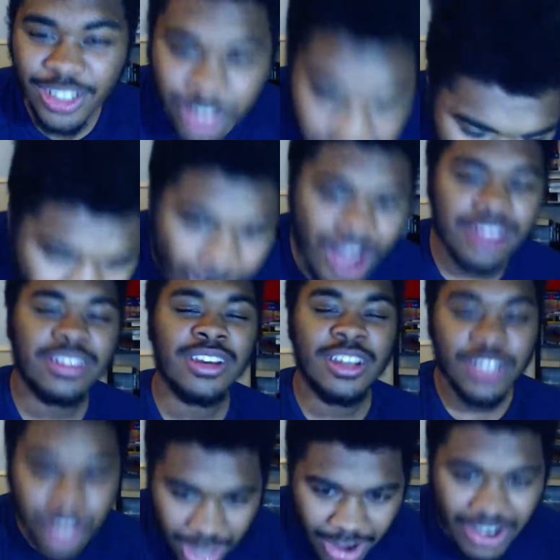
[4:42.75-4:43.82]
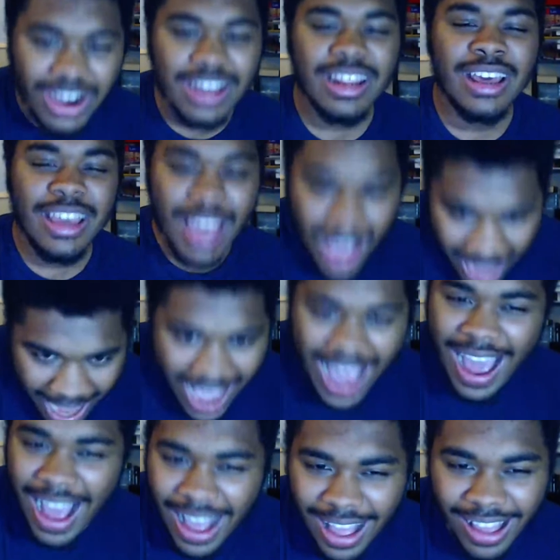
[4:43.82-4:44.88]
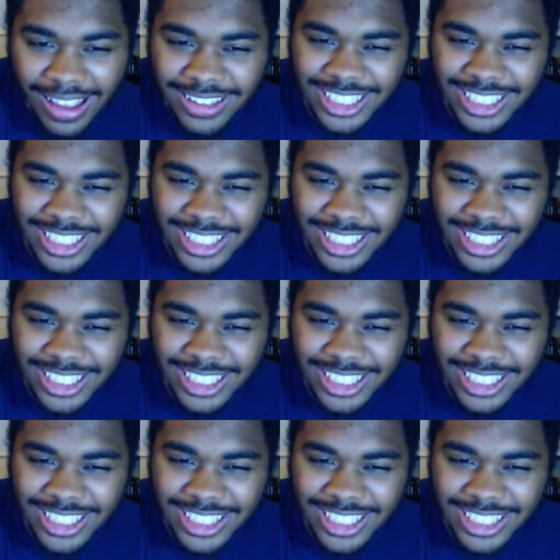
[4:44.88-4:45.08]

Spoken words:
Do it. Yeah.